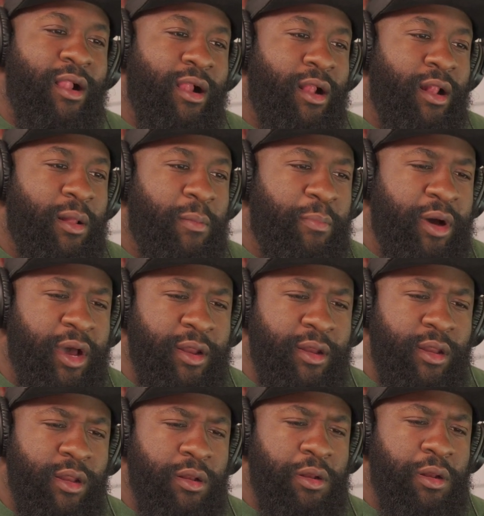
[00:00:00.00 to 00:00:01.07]
But
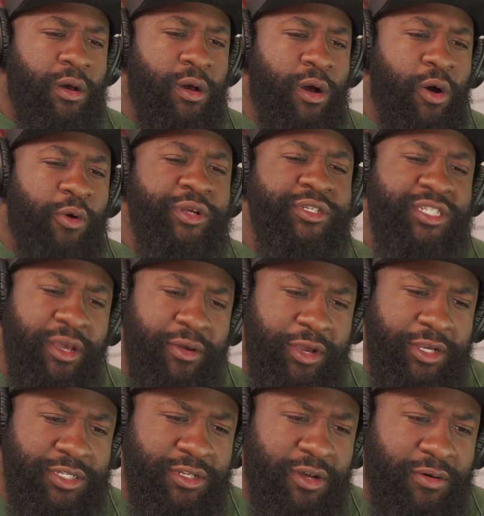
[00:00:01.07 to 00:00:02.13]
on a
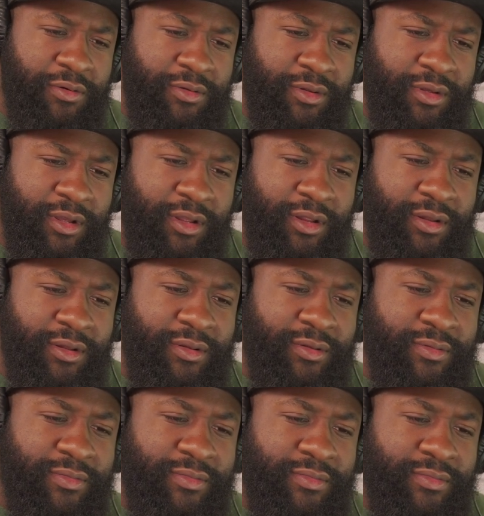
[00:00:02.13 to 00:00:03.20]
serious note,
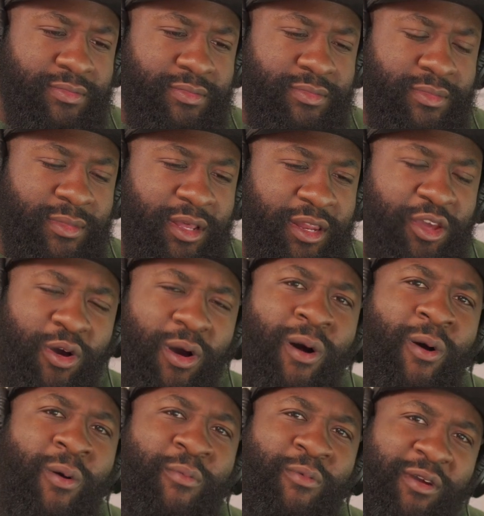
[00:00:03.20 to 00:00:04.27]
and your
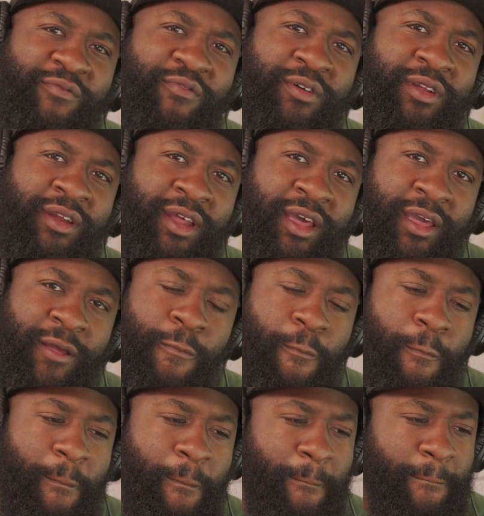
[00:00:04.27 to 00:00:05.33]
homework for today
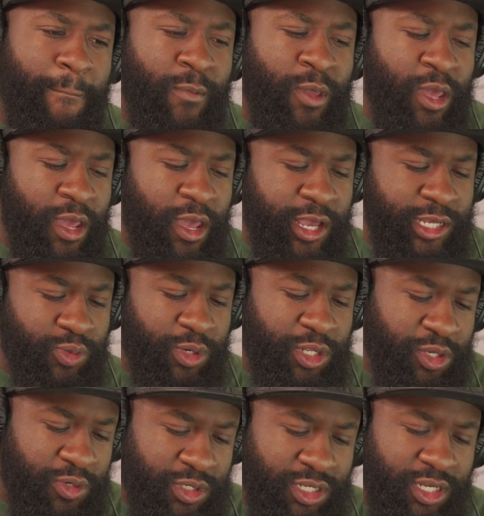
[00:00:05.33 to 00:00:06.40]
is when you
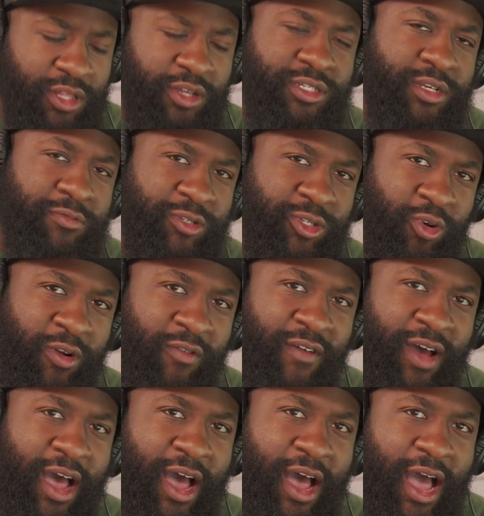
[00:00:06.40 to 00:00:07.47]
see there's some sort of
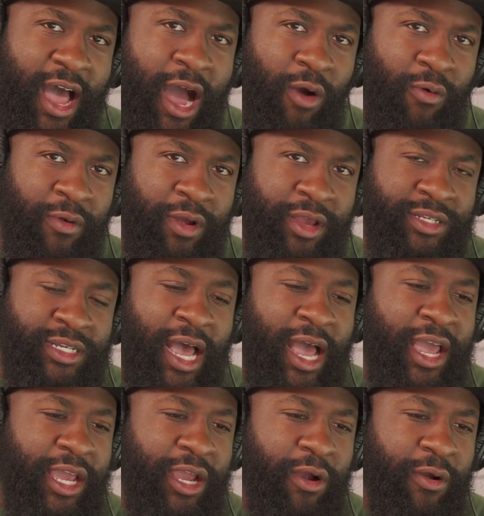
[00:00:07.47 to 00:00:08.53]
outrage, I
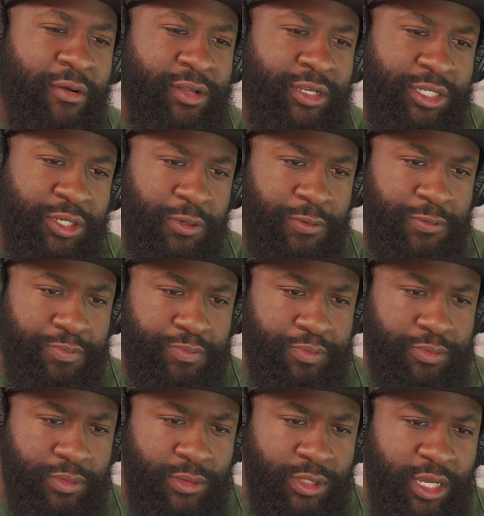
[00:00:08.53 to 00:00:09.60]
encourage you
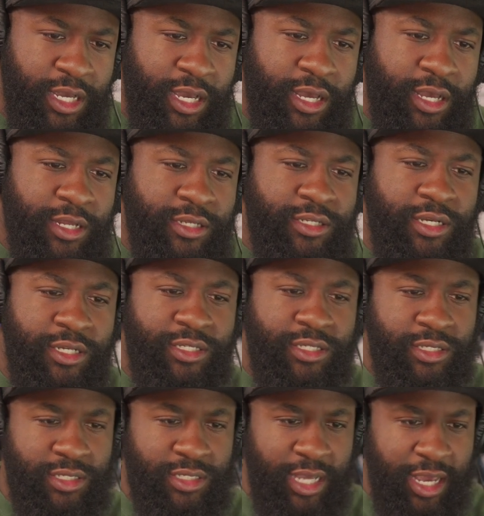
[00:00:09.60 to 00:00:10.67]
to
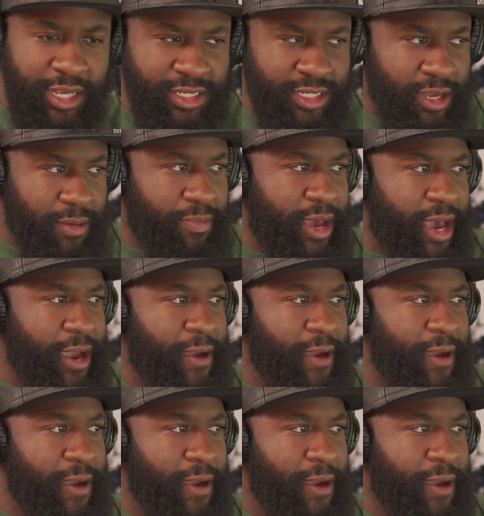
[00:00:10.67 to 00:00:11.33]
take a step back,